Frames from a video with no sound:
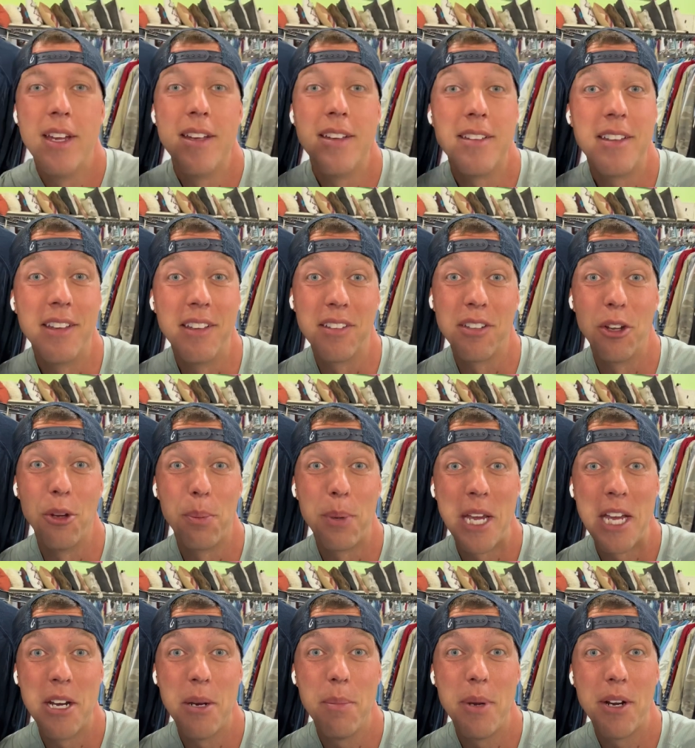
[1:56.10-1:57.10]
See this little
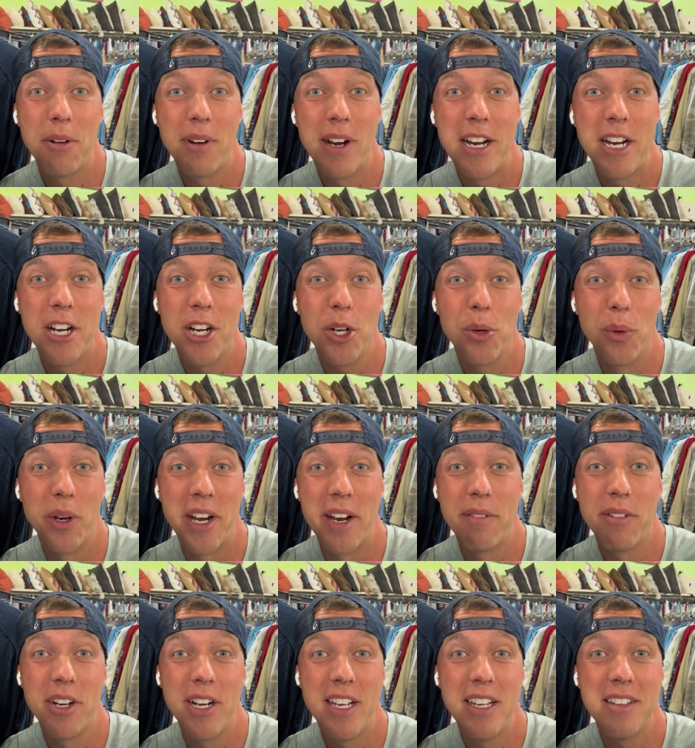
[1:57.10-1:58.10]
panda bear right here,
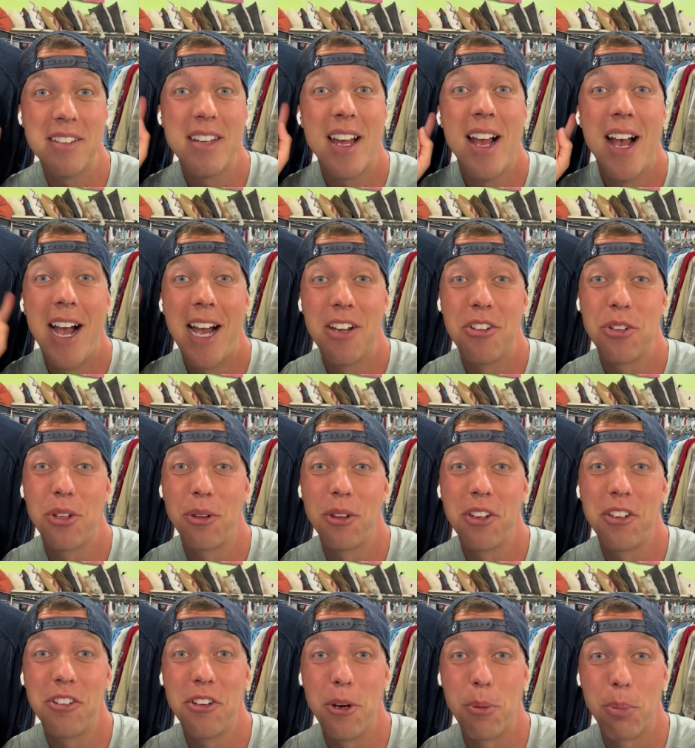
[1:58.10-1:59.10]
whatever it is? I sold
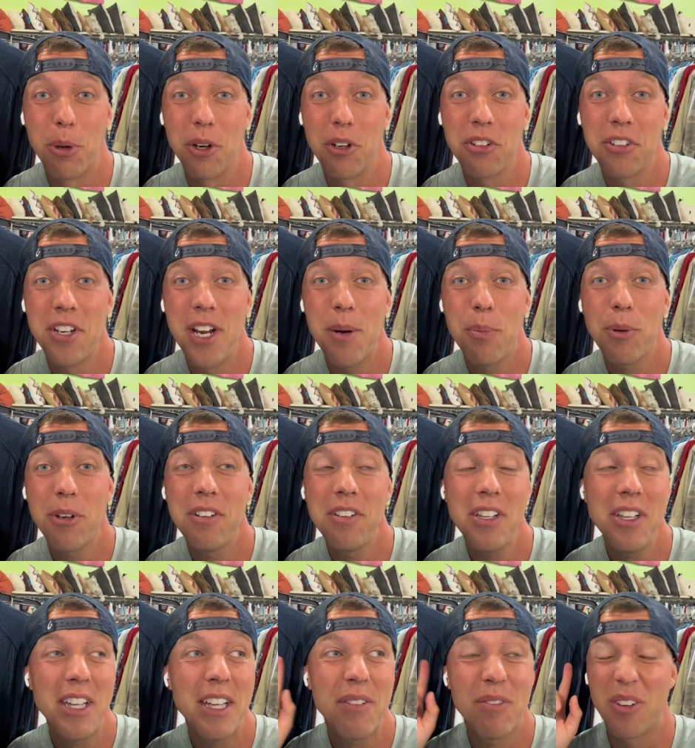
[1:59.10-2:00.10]
this in a pearl snap
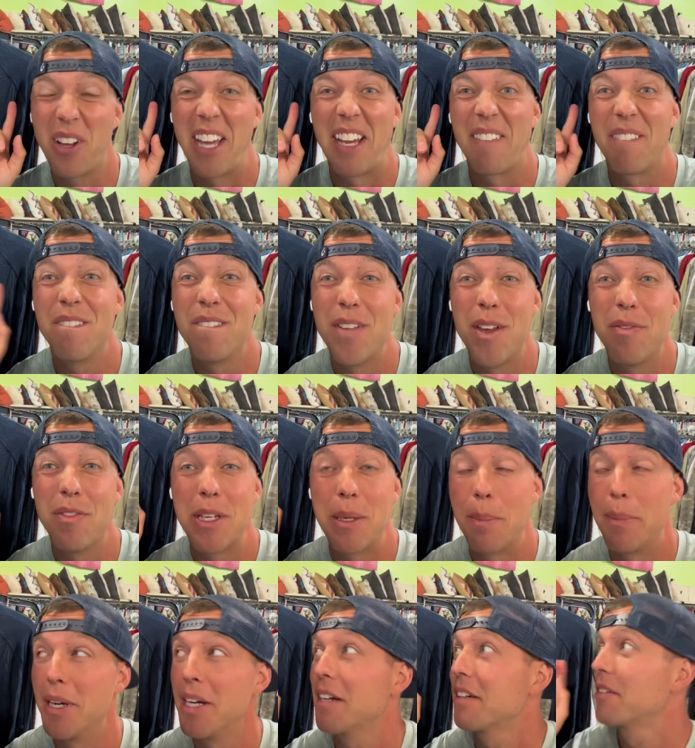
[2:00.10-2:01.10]
recently for like 50
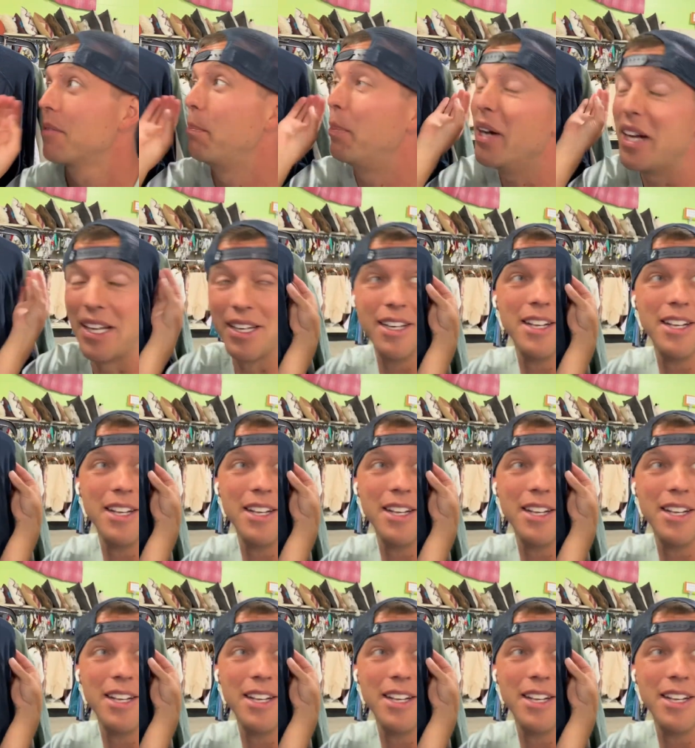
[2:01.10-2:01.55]
bucks, but